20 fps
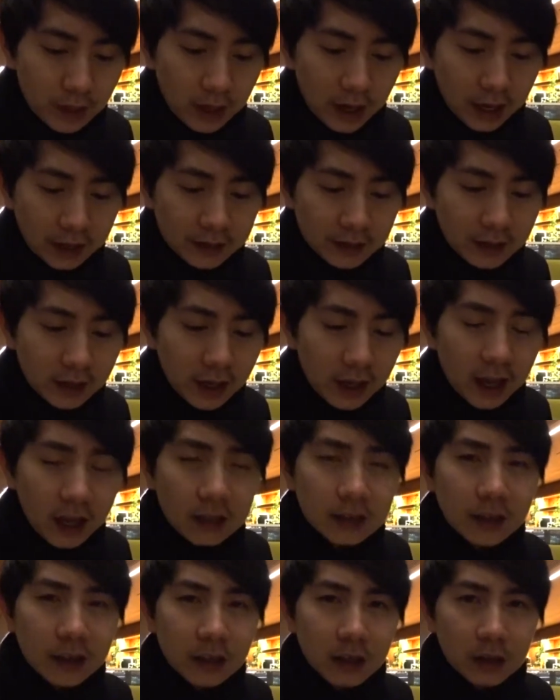I think I
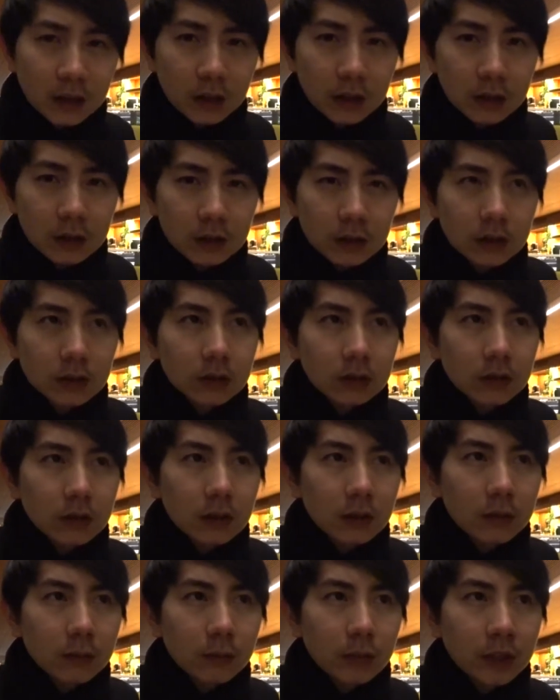had like a little
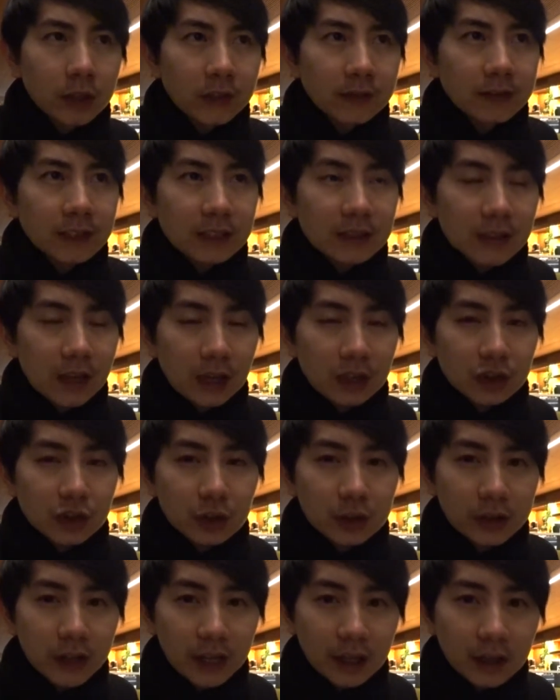brief discussion.
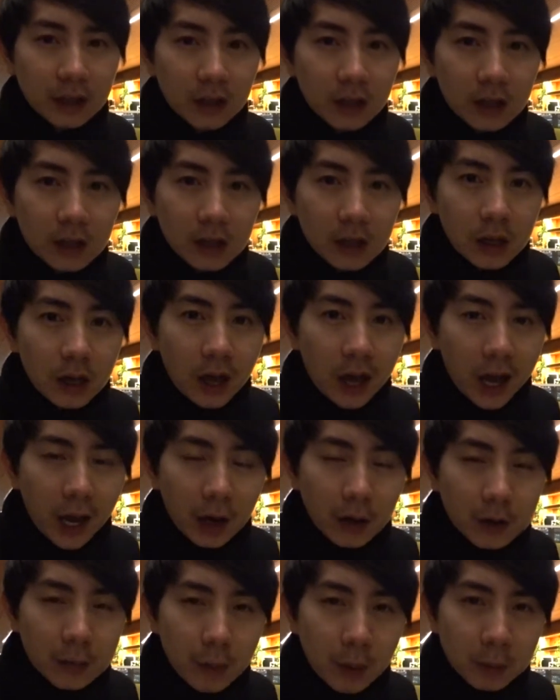Like I
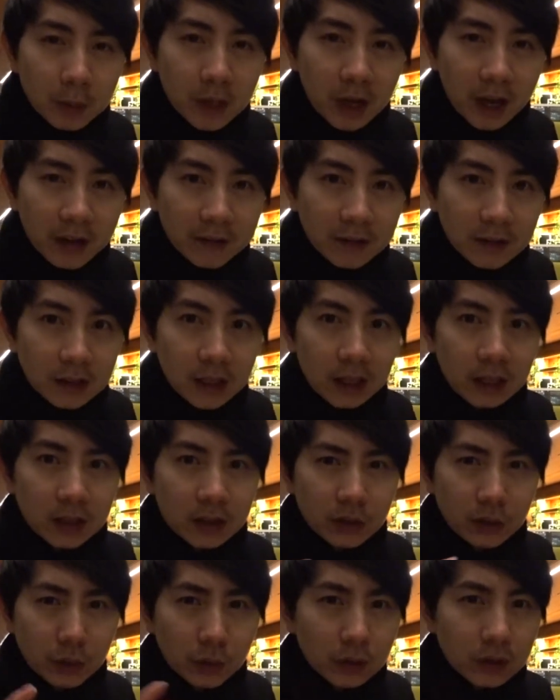remember having like a
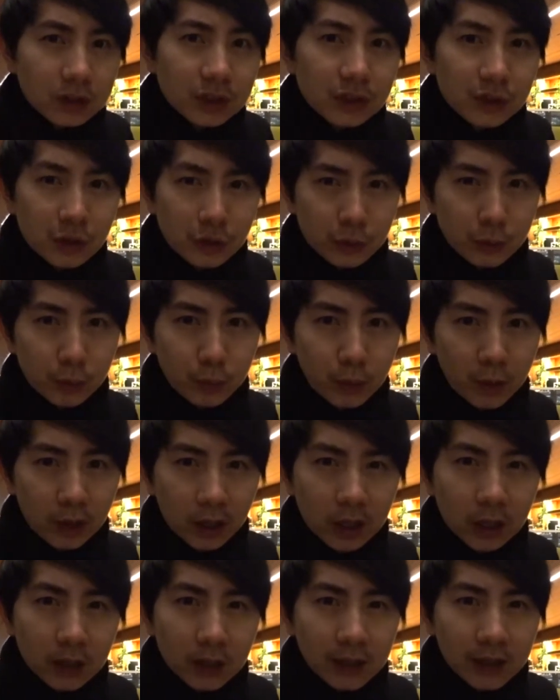noodle soup where
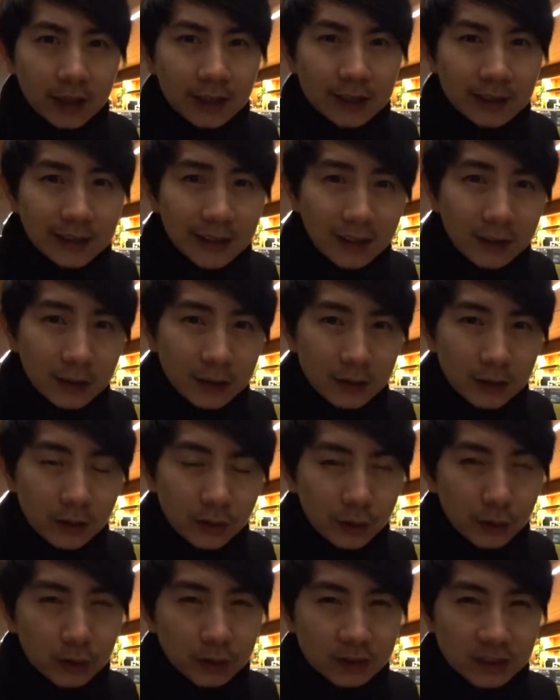thicker the
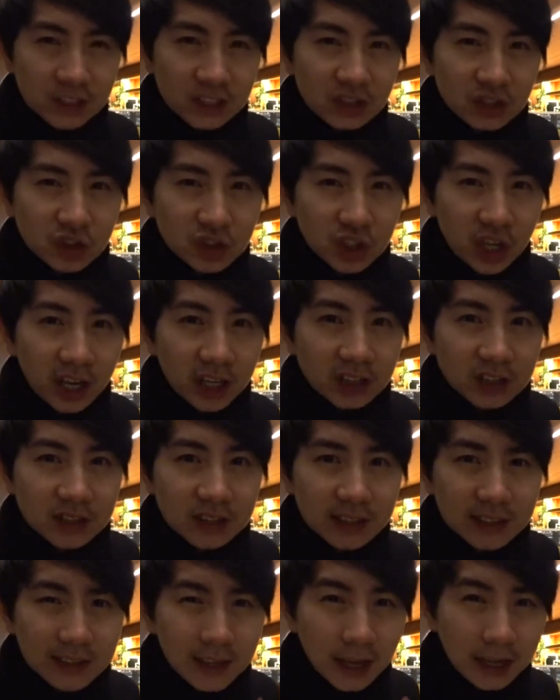noodles, it changed
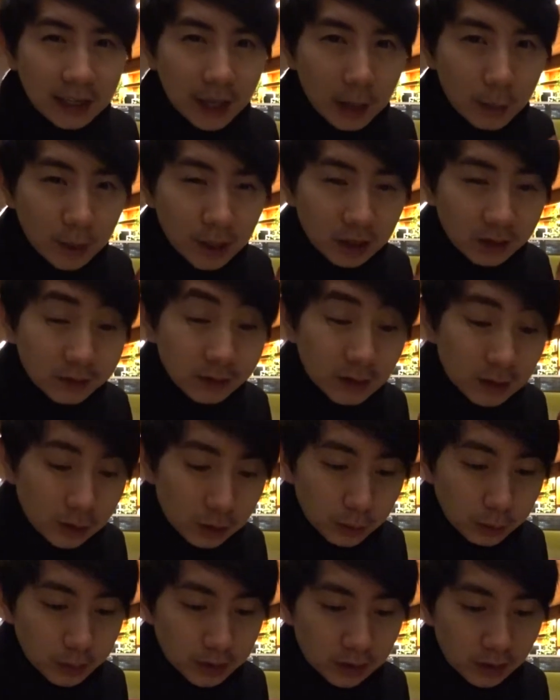the dynamic of the
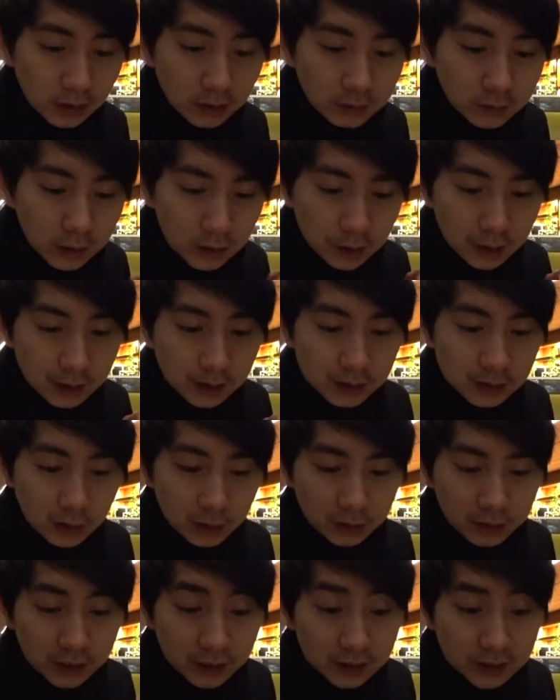soup itself. So
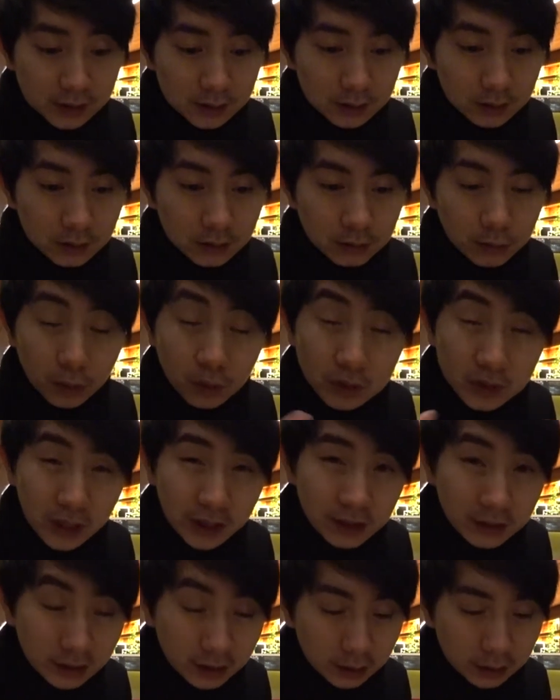this most
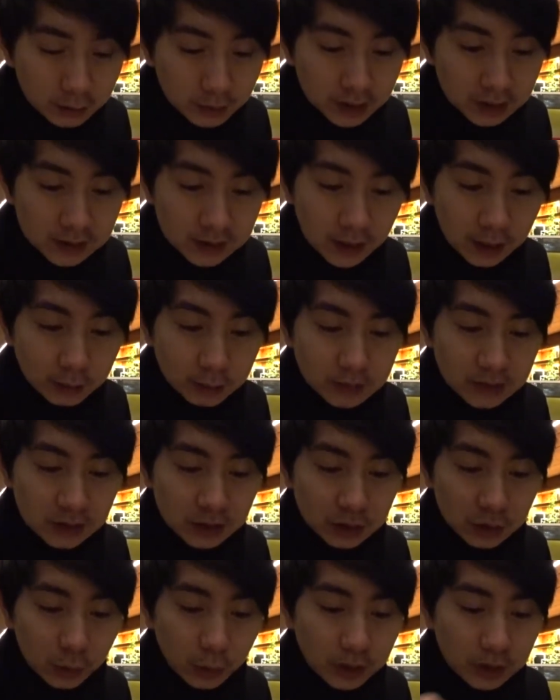likely going to be the same
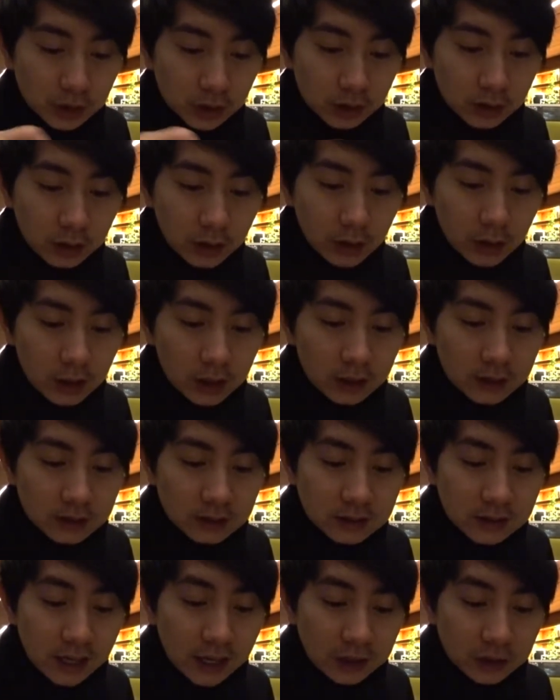situation.
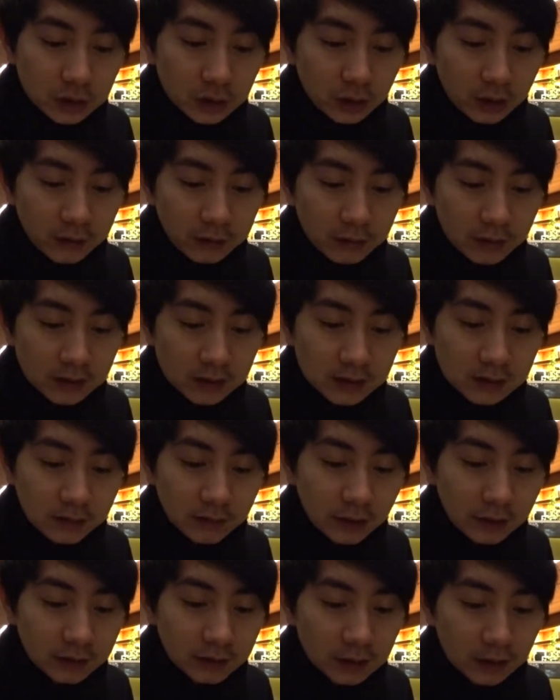Texture difference,
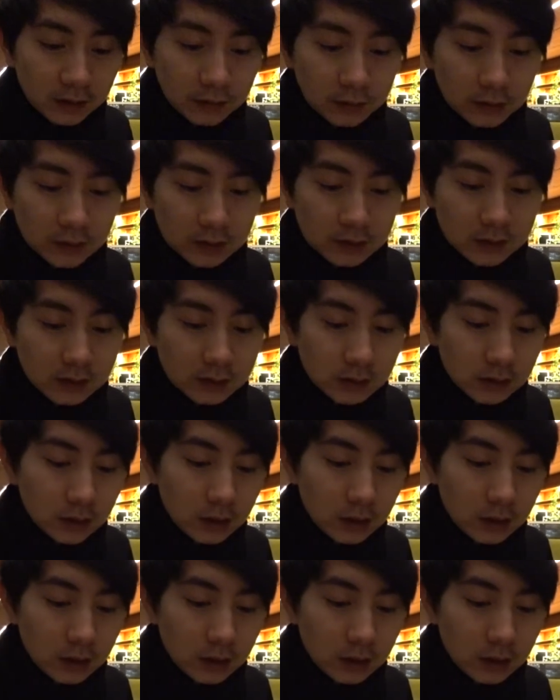flavor difference.